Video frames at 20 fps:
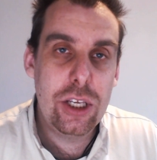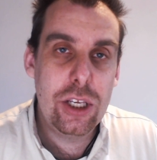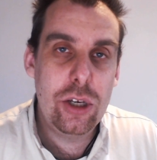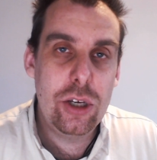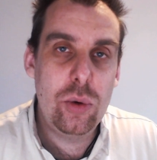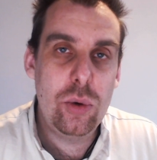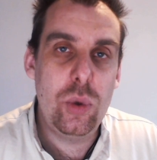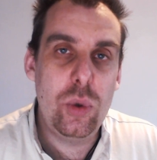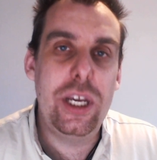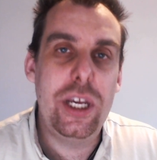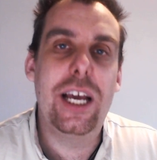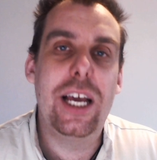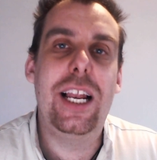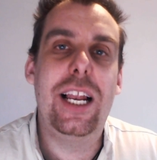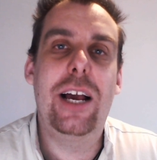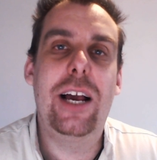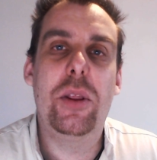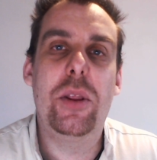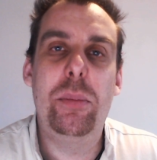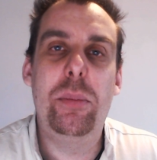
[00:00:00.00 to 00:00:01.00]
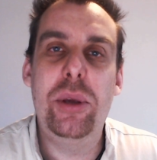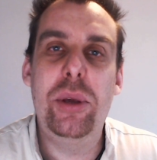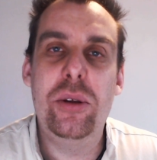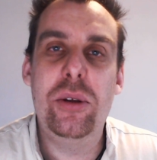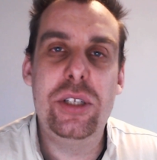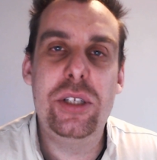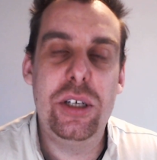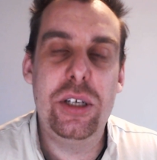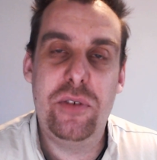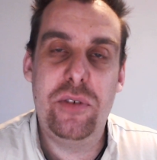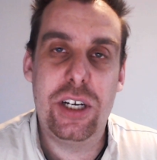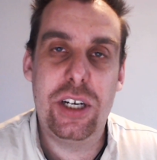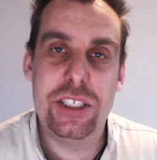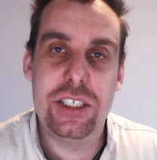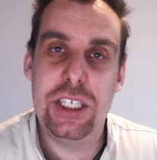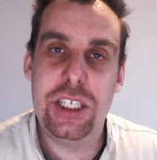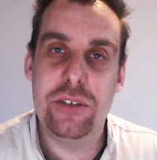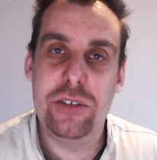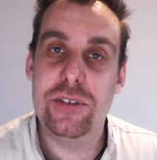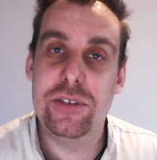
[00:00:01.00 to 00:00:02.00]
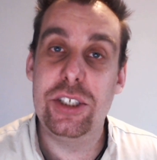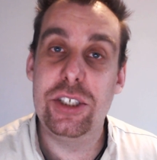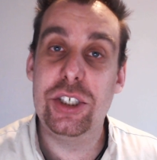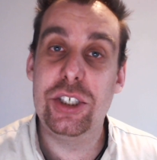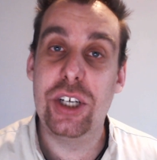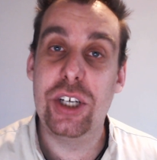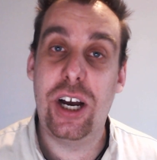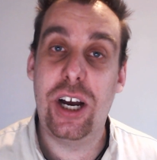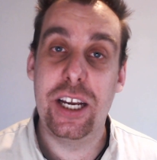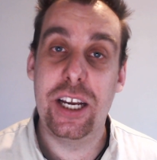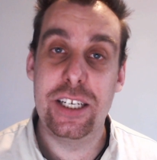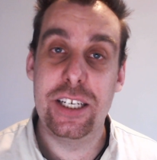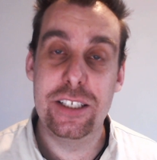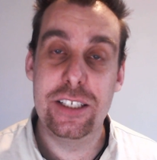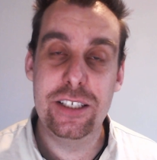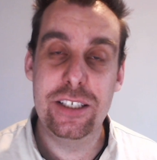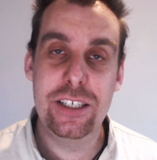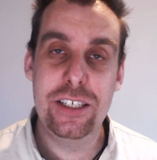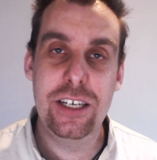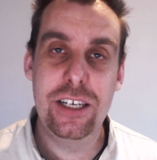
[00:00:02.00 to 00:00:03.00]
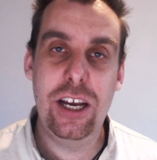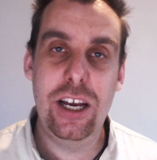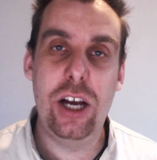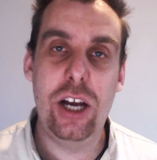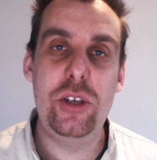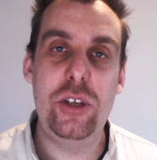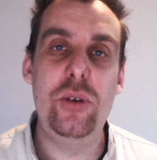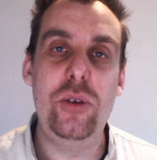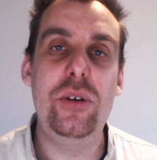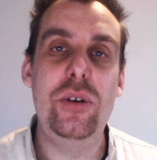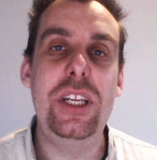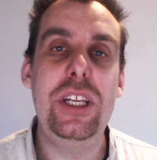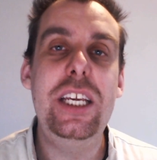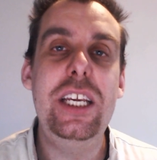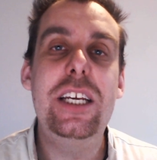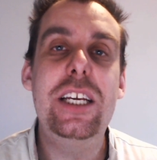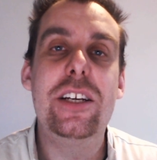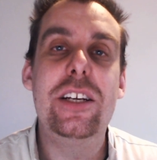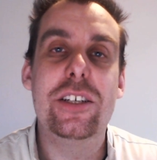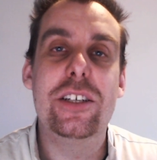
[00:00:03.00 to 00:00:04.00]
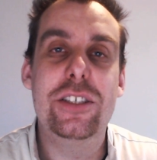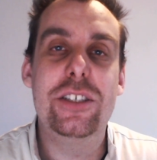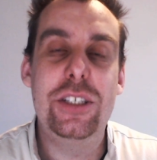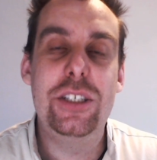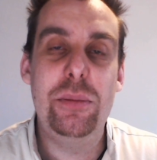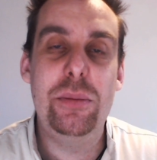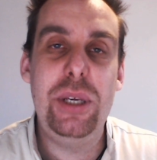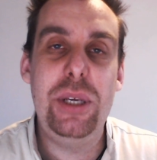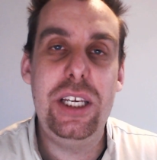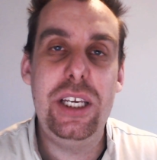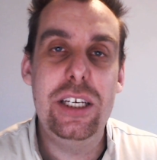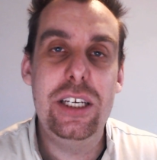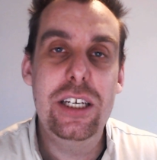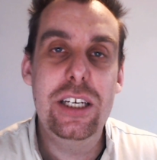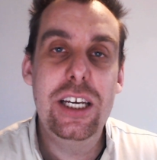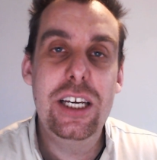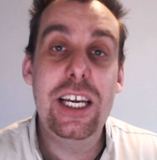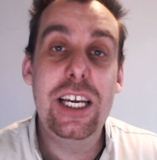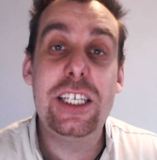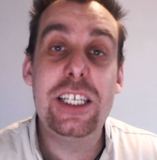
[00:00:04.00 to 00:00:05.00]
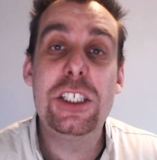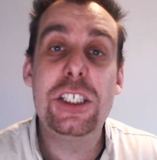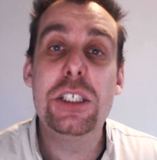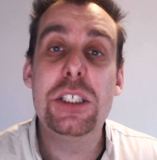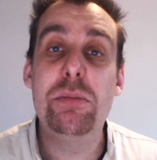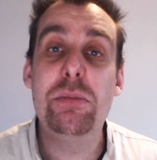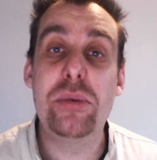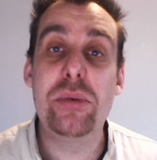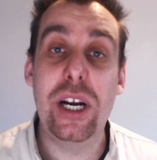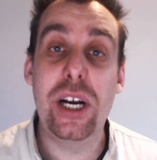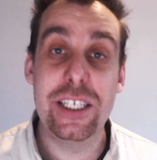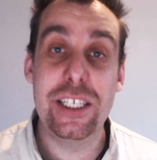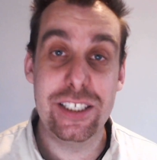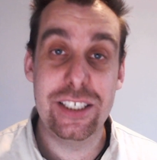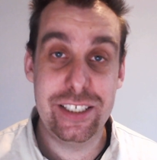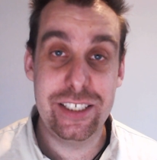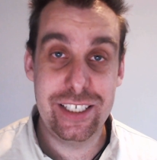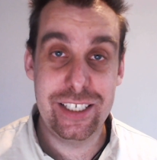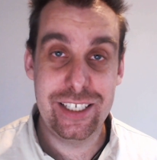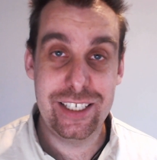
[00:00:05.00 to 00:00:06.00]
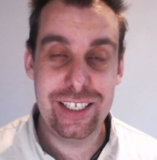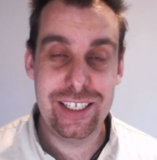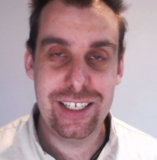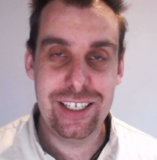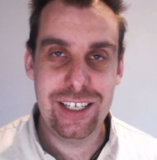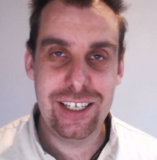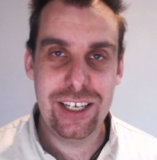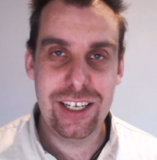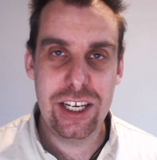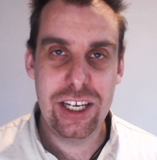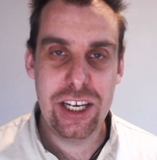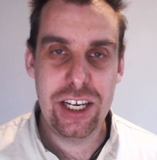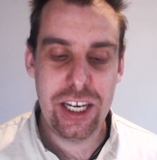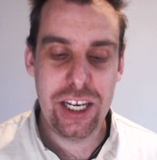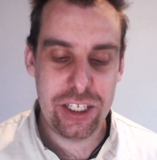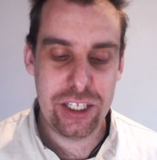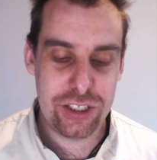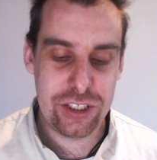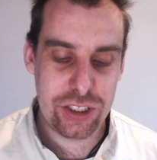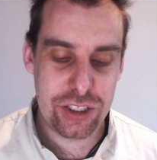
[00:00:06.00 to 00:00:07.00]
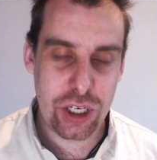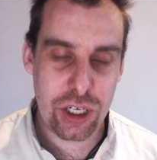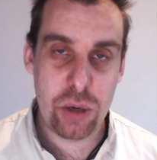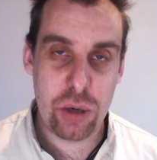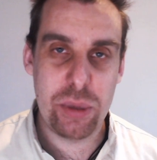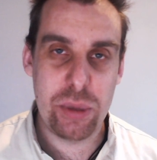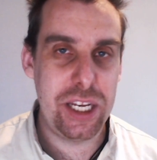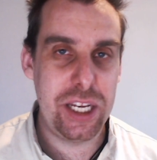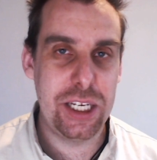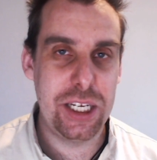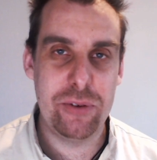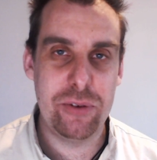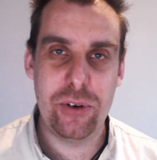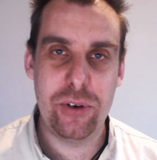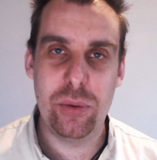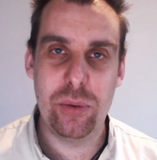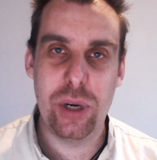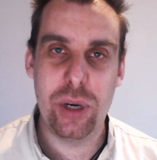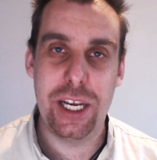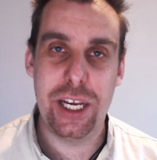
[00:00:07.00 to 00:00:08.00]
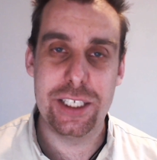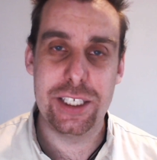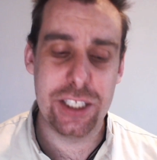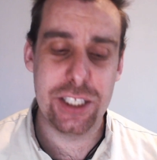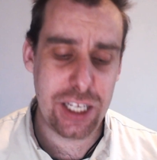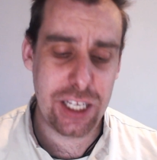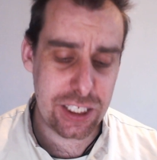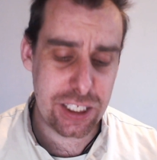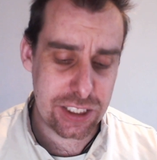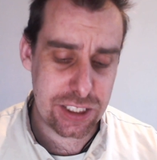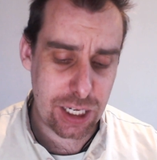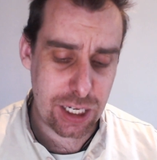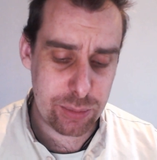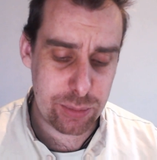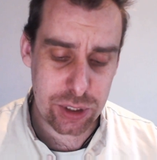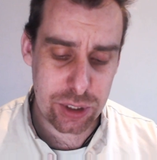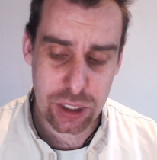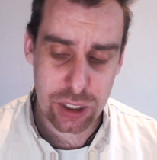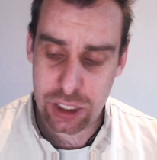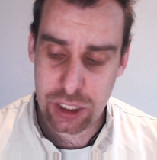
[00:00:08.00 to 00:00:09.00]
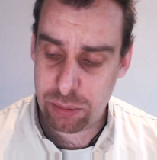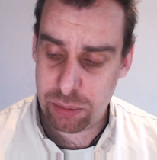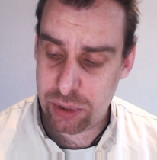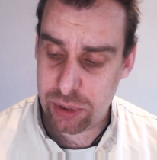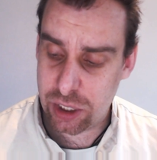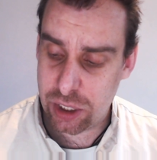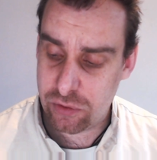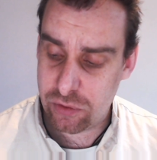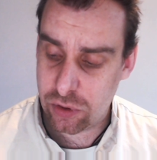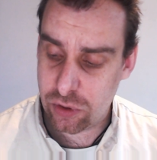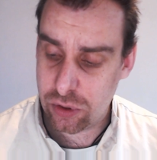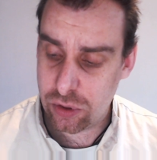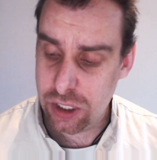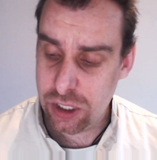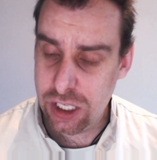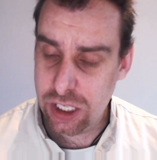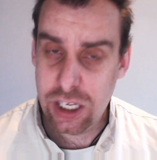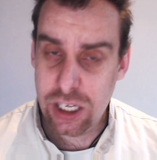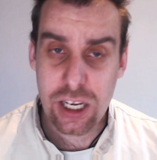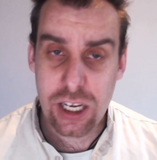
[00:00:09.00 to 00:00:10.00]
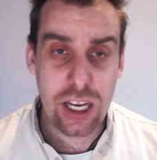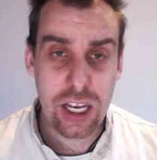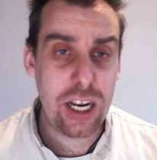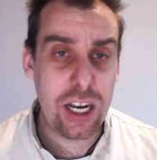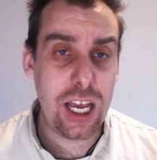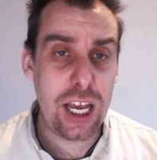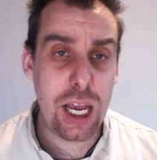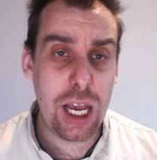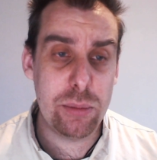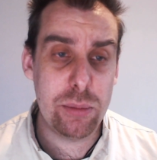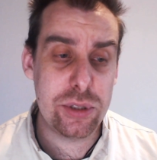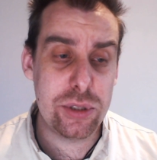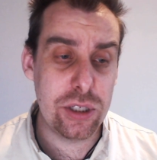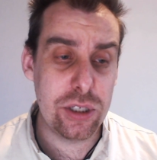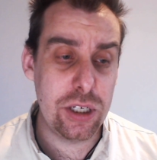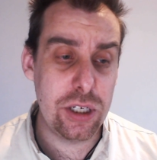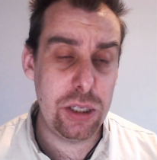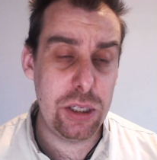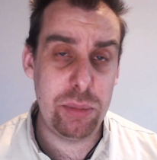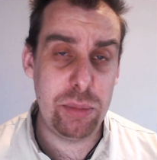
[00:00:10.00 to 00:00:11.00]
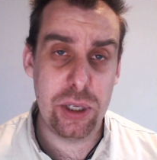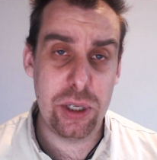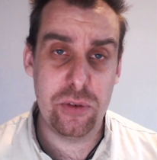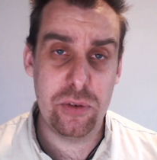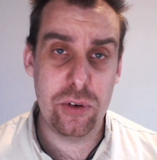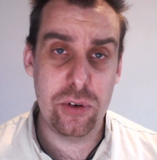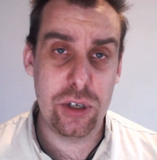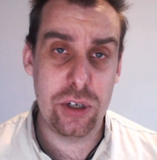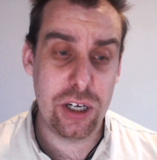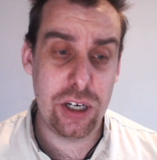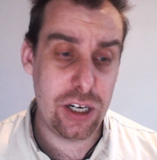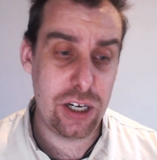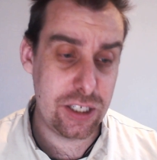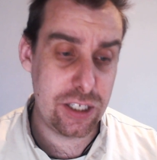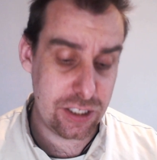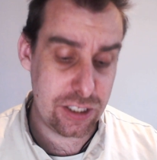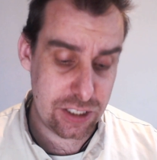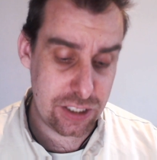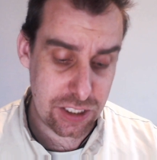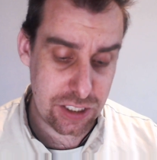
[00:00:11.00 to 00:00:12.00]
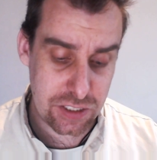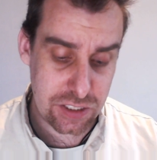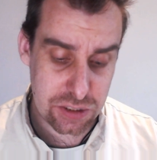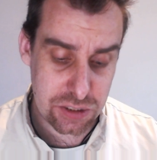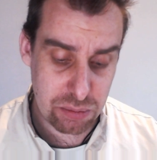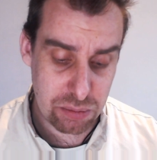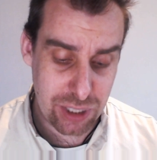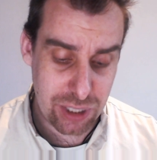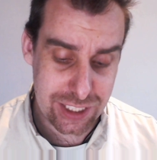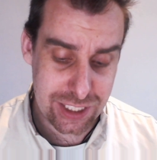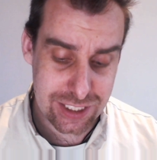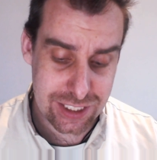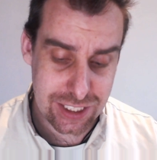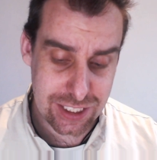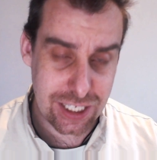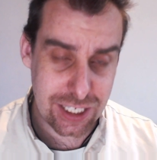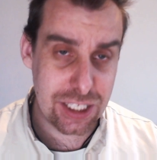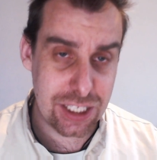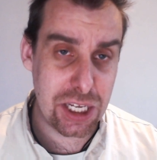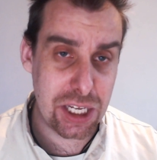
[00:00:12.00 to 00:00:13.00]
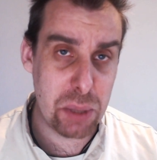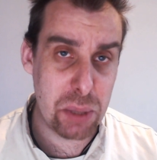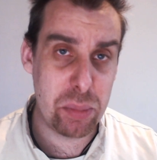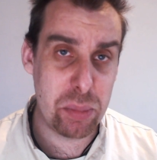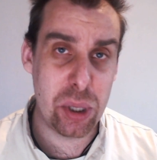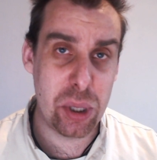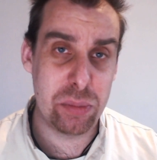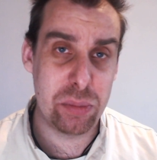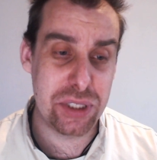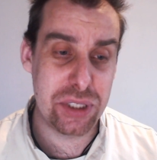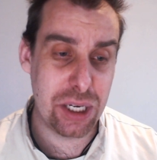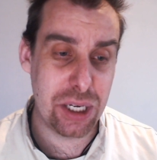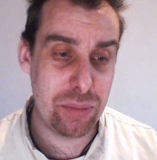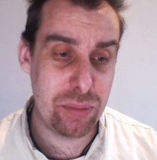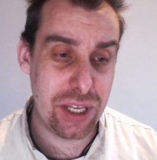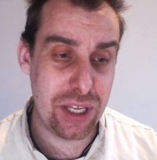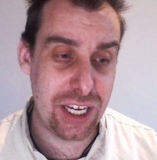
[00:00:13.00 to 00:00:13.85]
we allow the beauty of ourselves to shine, our uniqueness to be expressed in so many different ways. So that's absolutely beautiful, an absolutely beautiful card, and it's amazing that that popped up there